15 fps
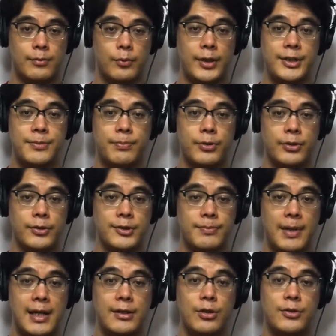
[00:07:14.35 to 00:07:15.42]
rich brews
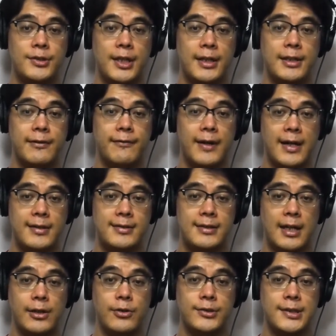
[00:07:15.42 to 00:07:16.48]
made using a device
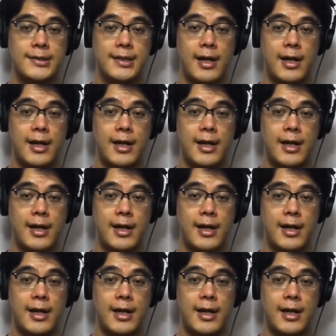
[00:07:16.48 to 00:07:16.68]
that uses